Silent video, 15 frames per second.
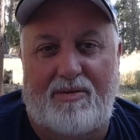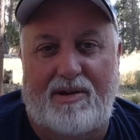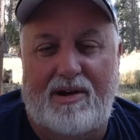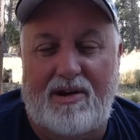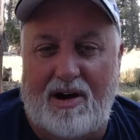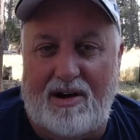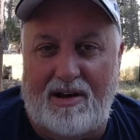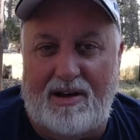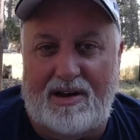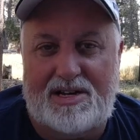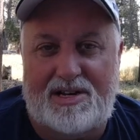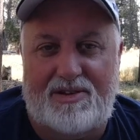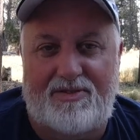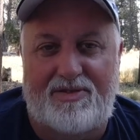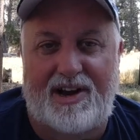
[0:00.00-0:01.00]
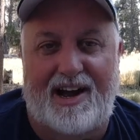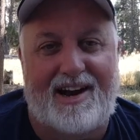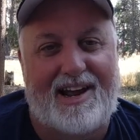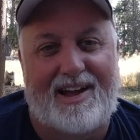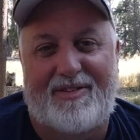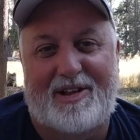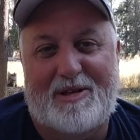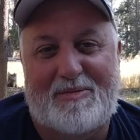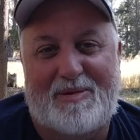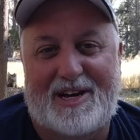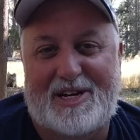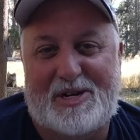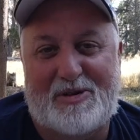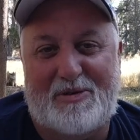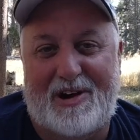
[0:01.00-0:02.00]
regardless of not having the
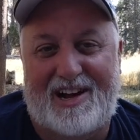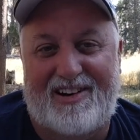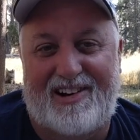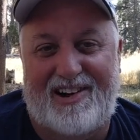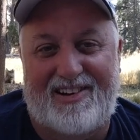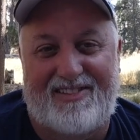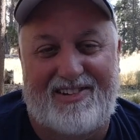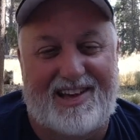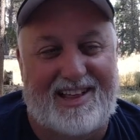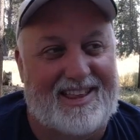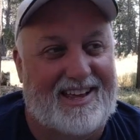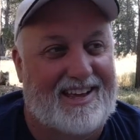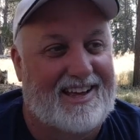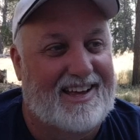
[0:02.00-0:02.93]
bikes to ride around with.